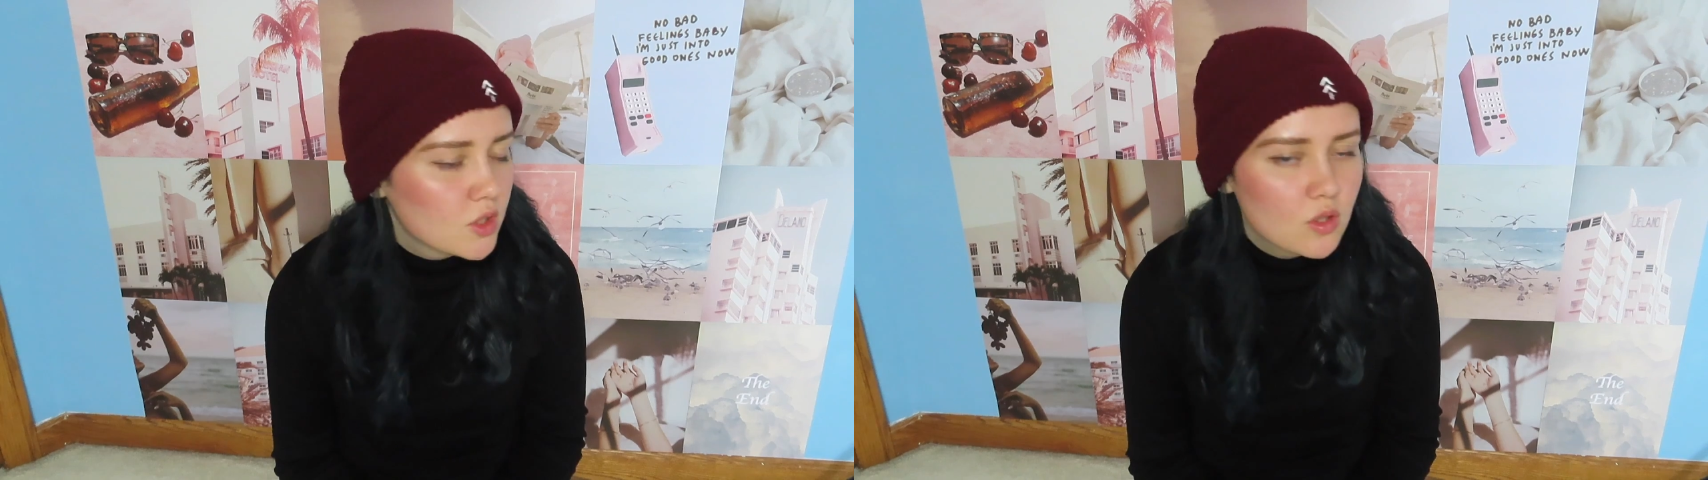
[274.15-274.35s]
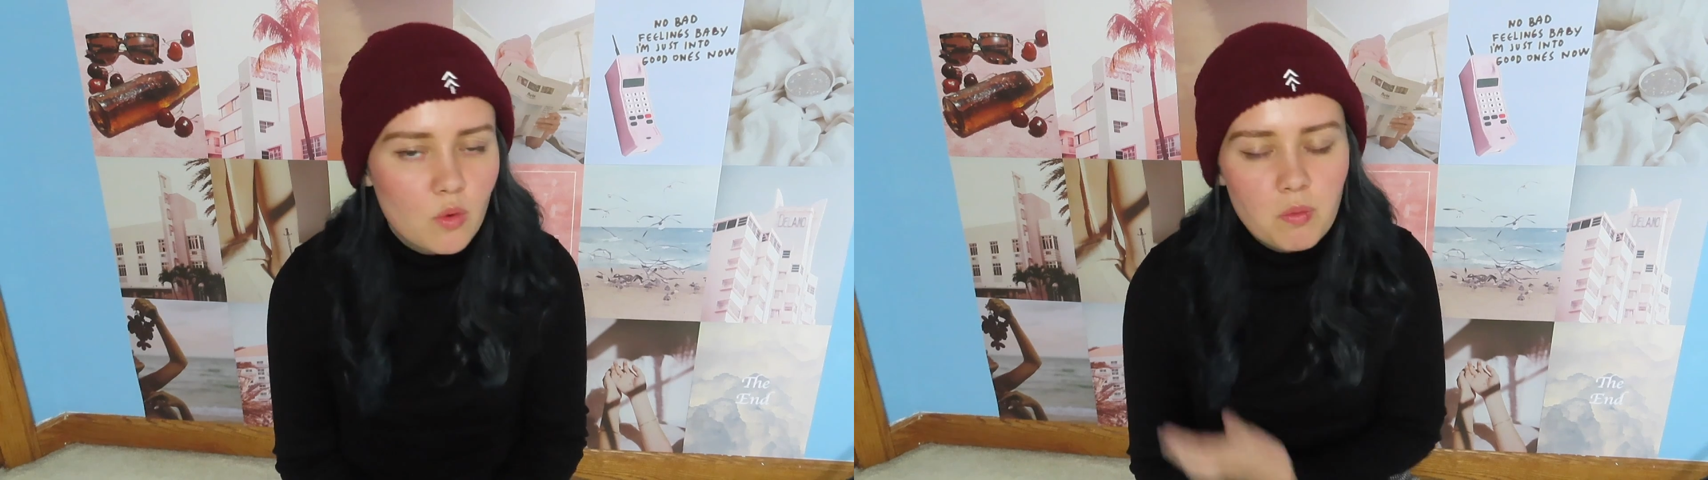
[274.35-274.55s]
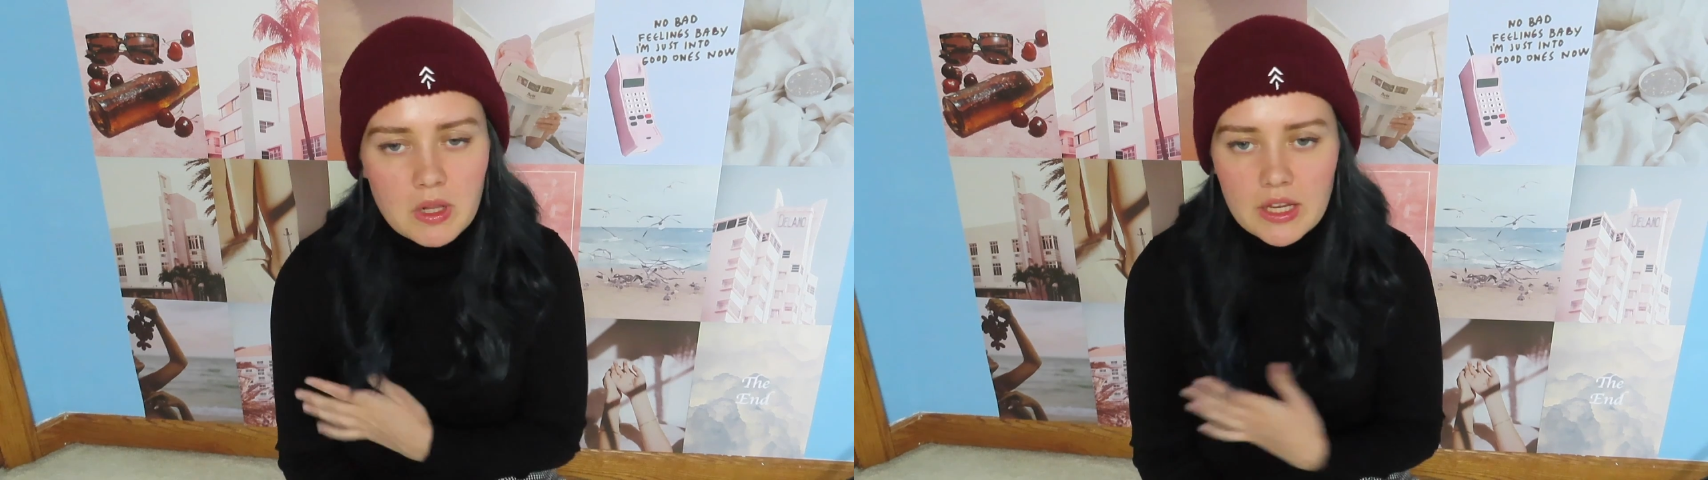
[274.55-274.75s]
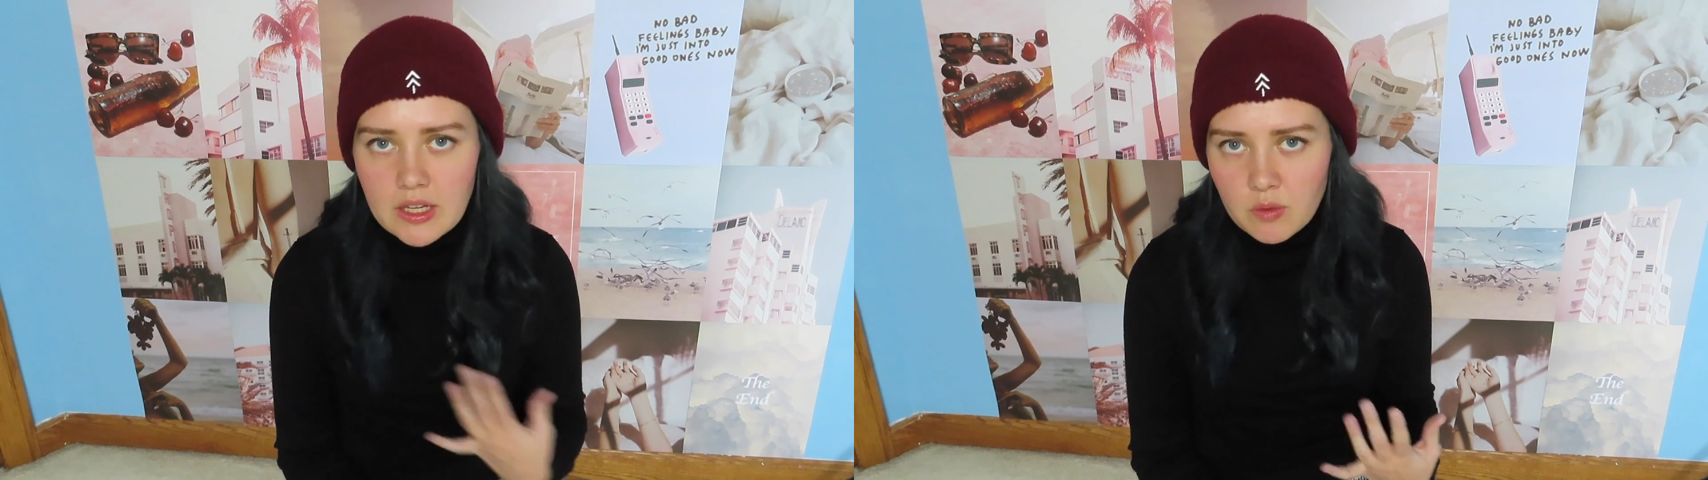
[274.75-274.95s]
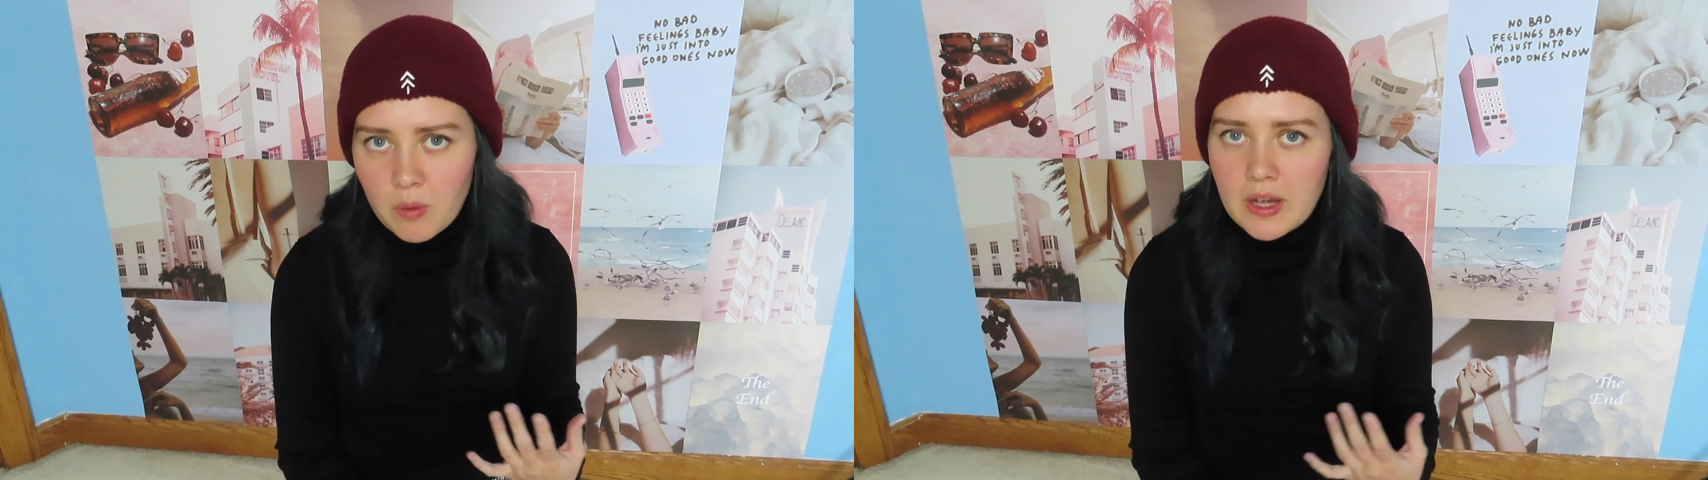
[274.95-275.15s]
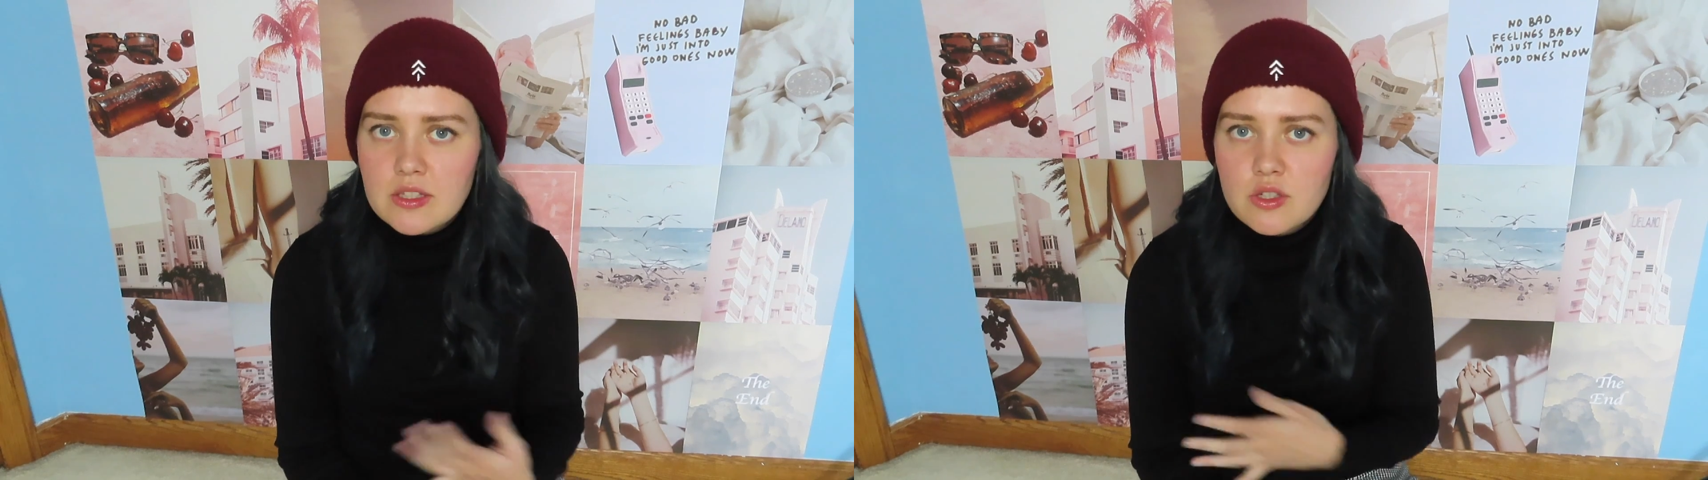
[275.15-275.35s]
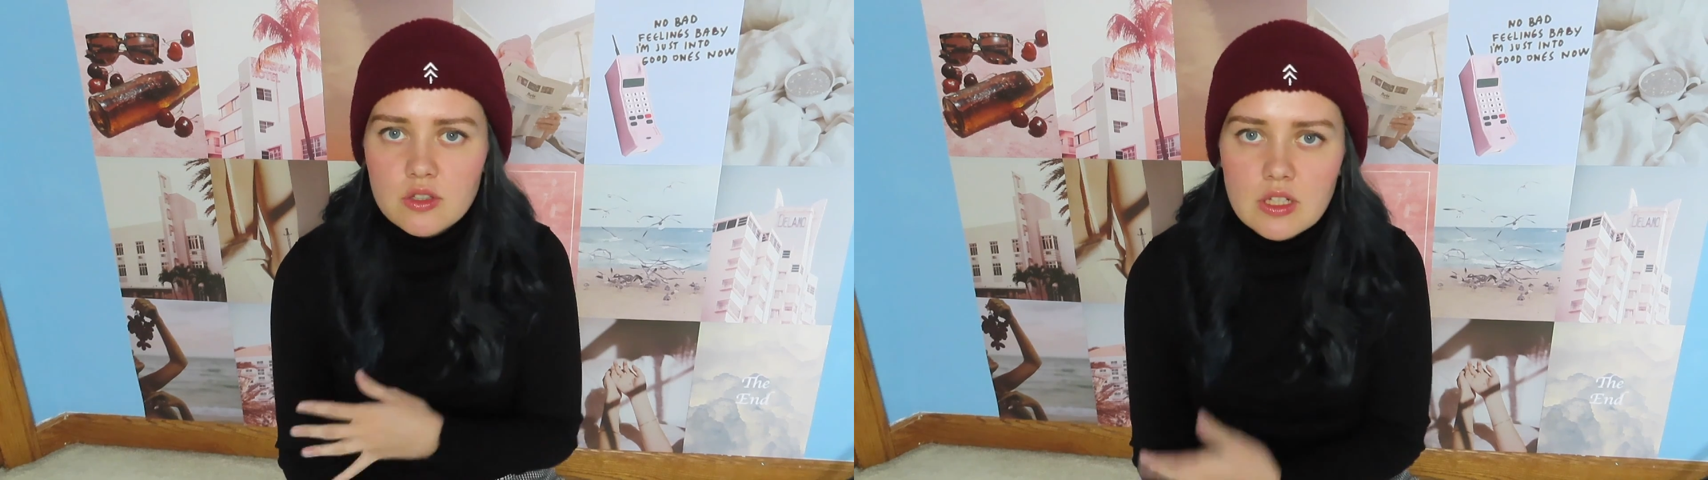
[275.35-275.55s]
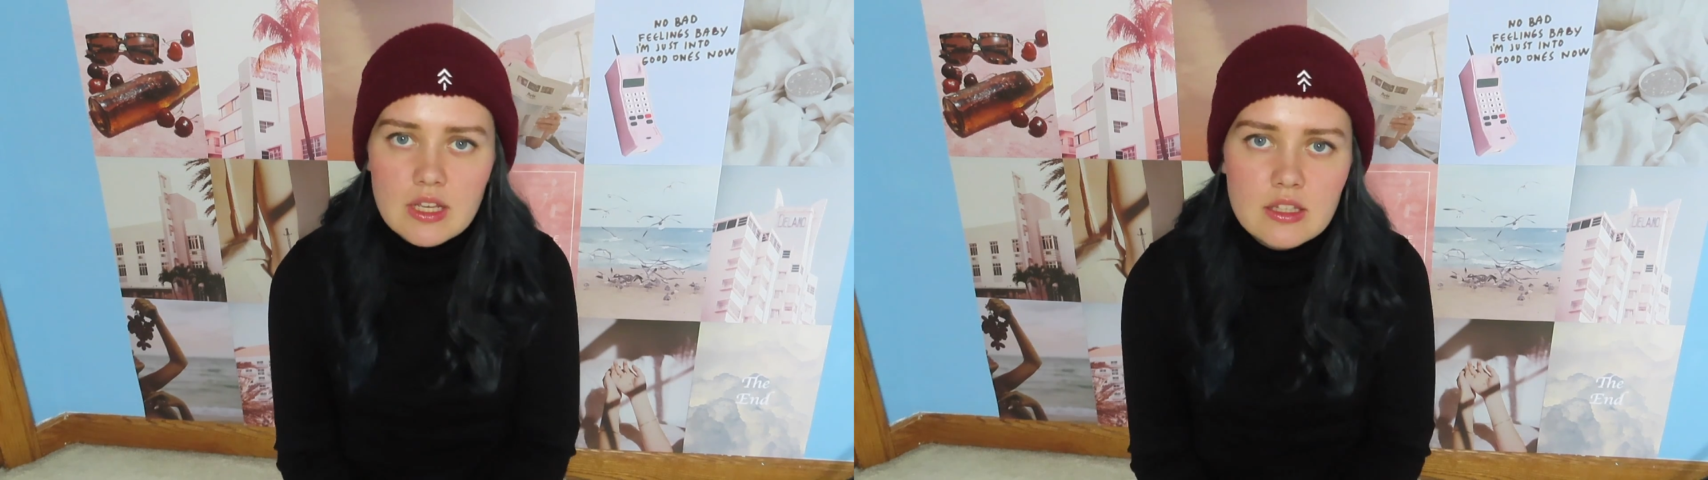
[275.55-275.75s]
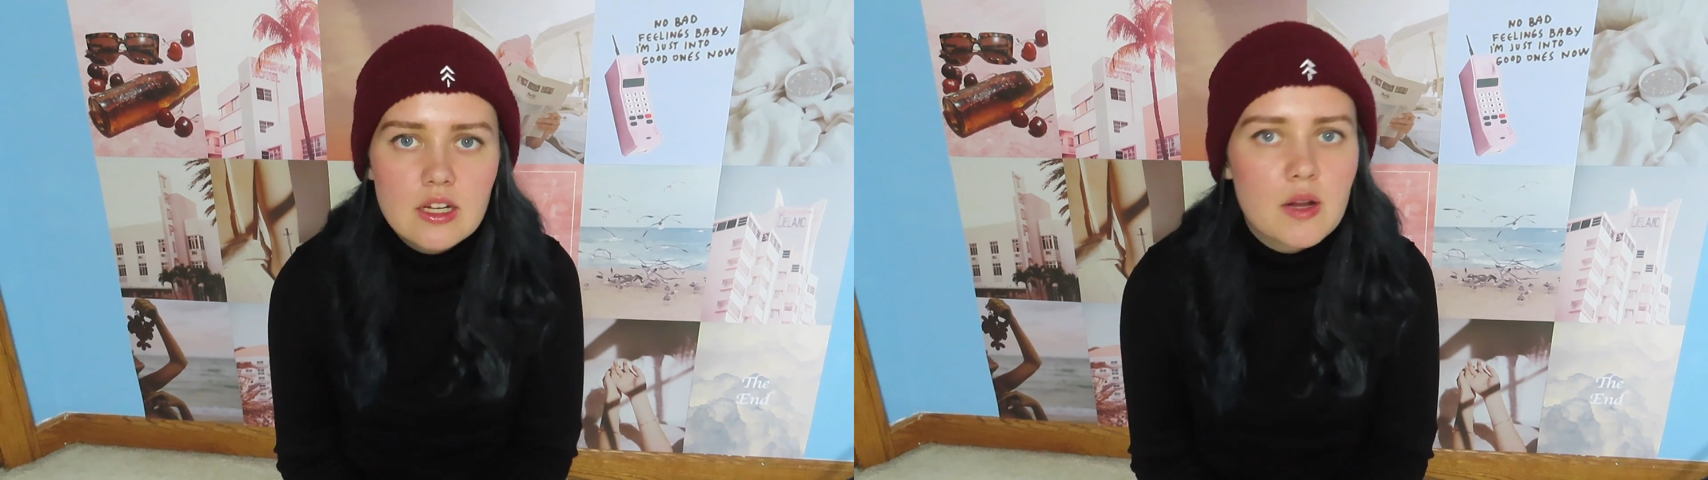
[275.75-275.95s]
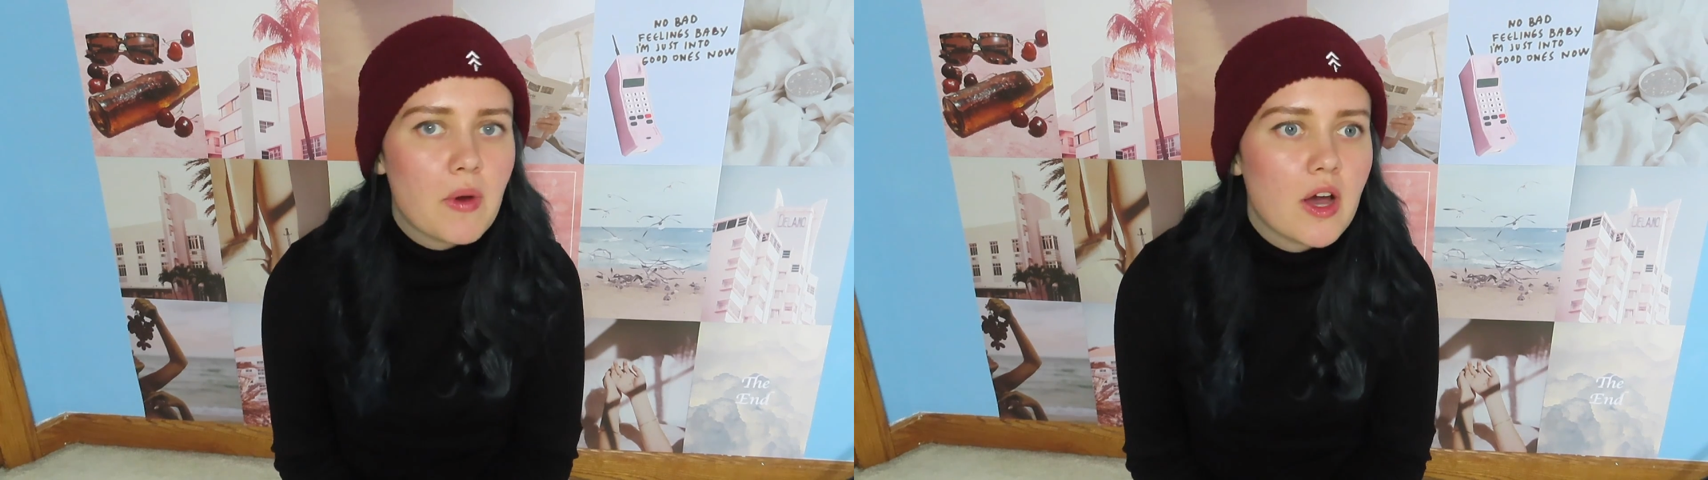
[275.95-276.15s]
So the plain white turtleneck
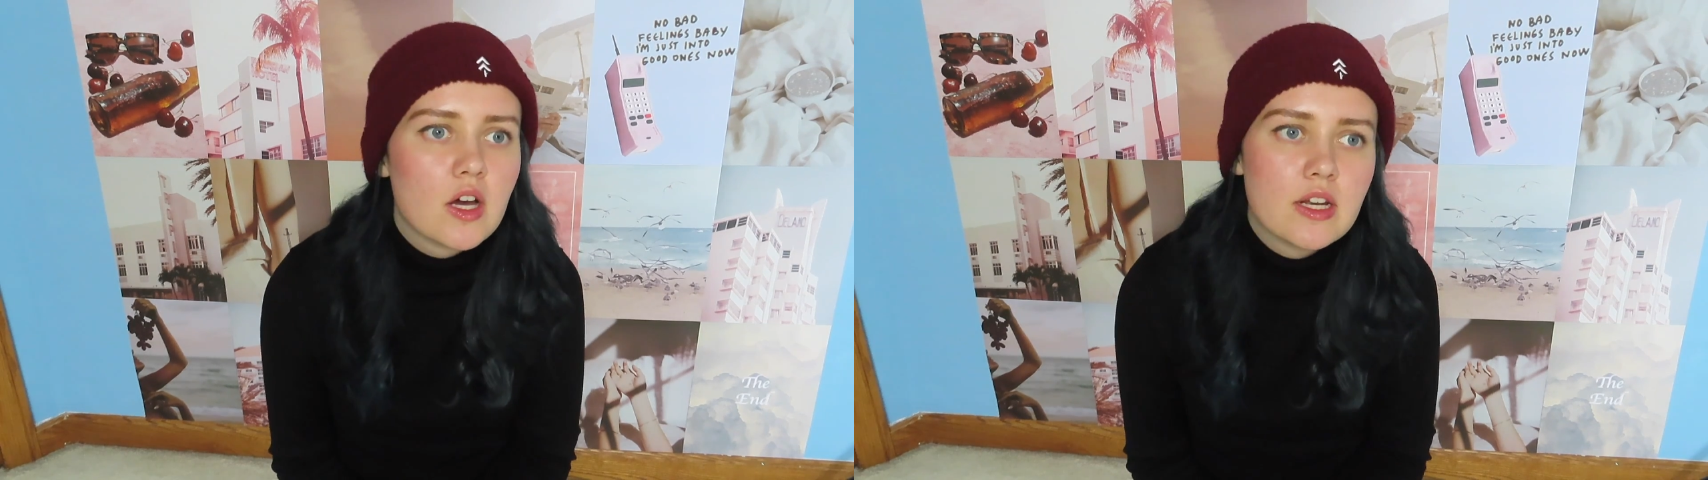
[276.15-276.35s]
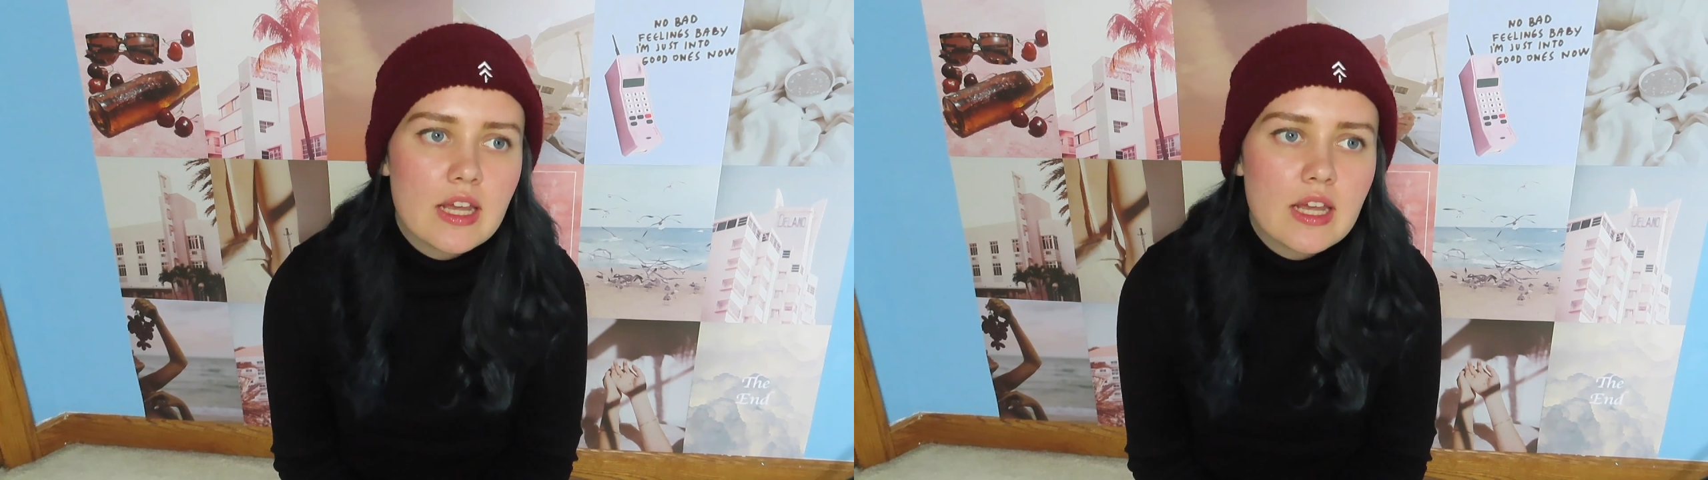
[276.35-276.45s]
that I bought on